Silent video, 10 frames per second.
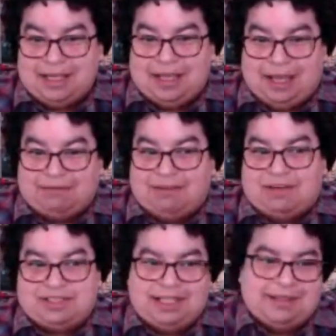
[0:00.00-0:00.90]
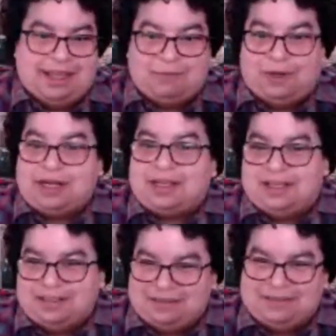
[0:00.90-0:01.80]
I've never seen that work
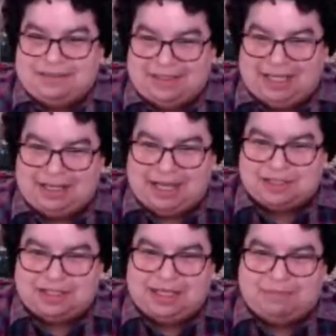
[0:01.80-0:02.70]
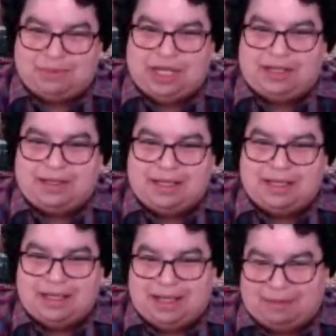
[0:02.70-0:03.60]
and actually bring
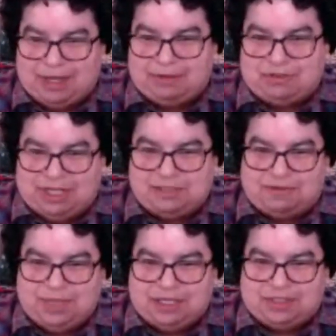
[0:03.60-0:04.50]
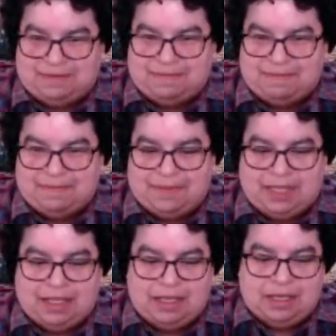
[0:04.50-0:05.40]
about transformation.
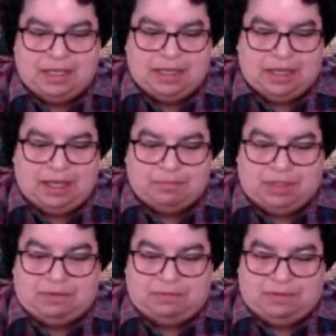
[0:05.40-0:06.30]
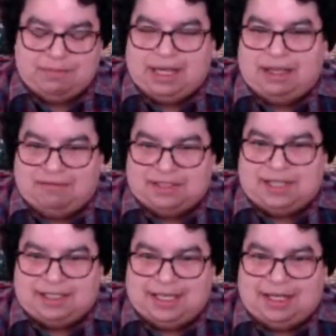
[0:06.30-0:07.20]
But many of
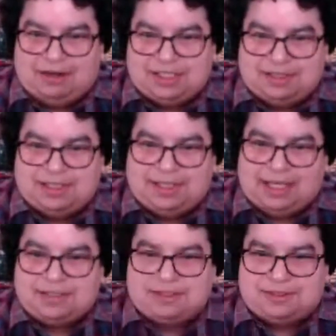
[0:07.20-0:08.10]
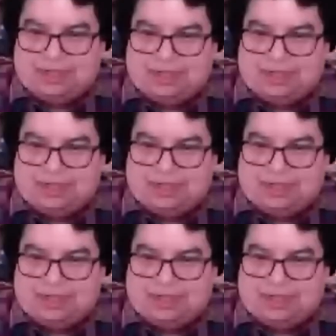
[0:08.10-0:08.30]
us are telling ourselves that that's okay to